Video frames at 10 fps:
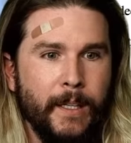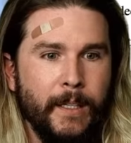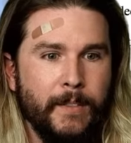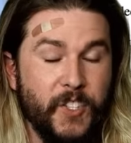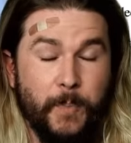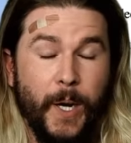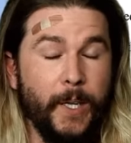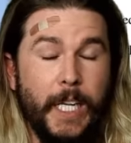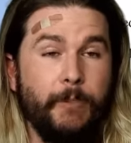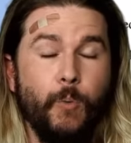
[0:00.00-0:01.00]
despite
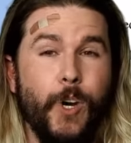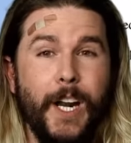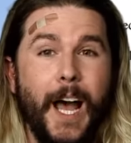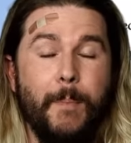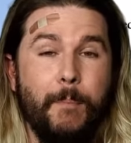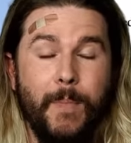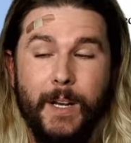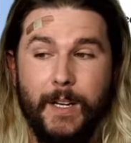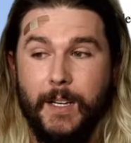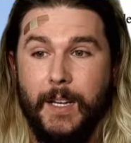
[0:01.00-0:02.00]
even what
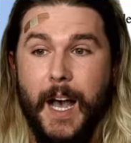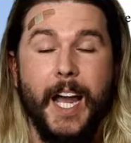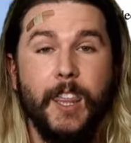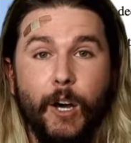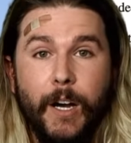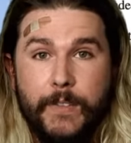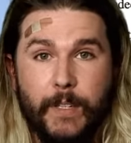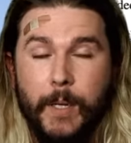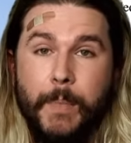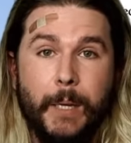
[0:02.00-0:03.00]
uh, I thought
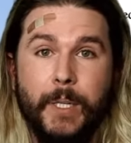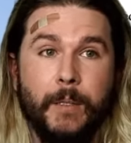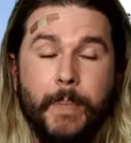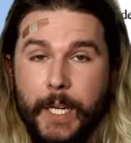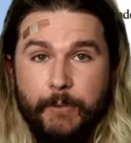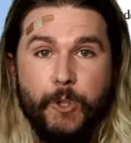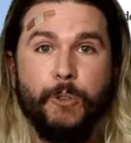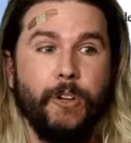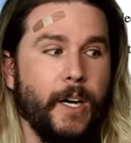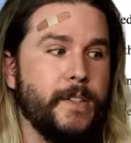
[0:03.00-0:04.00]
and maybe many of you
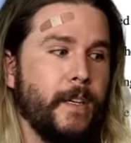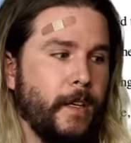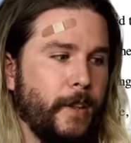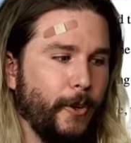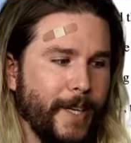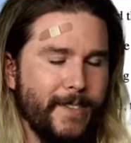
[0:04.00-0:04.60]
thought, there is